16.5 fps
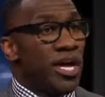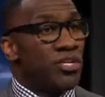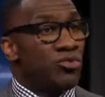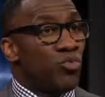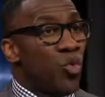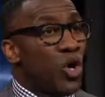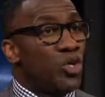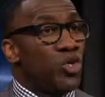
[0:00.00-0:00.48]

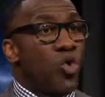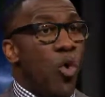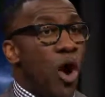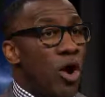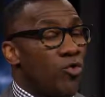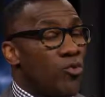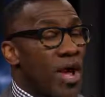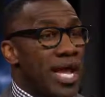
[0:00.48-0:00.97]
where you
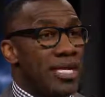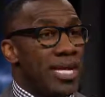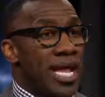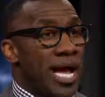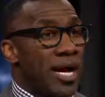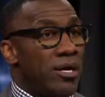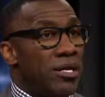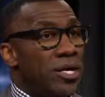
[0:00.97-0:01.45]
are right
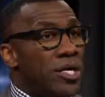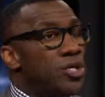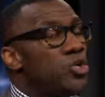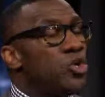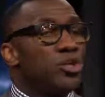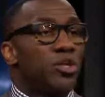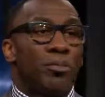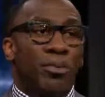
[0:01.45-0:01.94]
now.
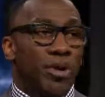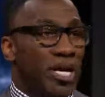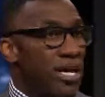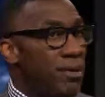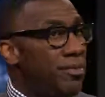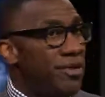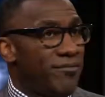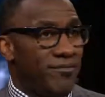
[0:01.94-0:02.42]
You're the
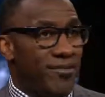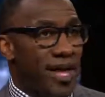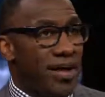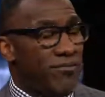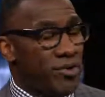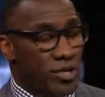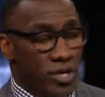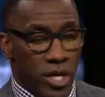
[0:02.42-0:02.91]
prohibitive
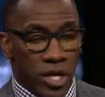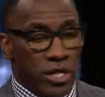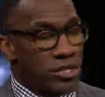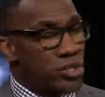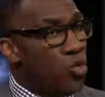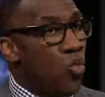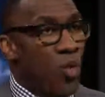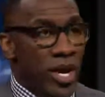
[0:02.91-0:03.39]
favorite
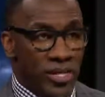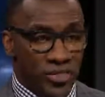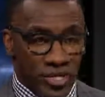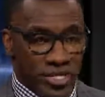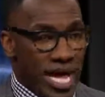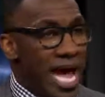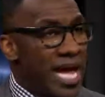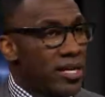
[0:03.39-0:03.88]
to win the
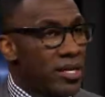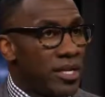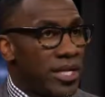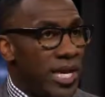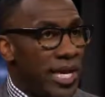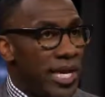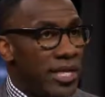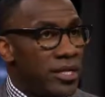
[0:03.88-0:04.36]
title
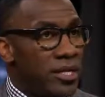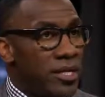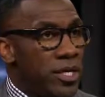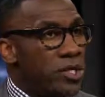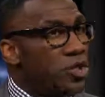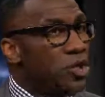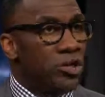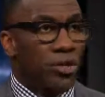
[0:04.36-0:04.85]
again.
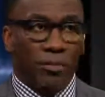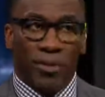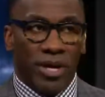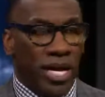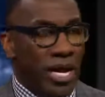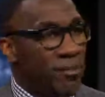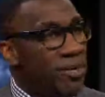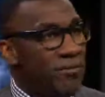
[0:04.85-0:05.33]
You're the
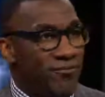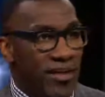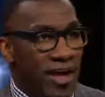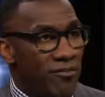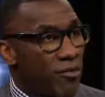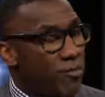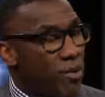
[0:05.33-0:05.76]
prohibitive favorite,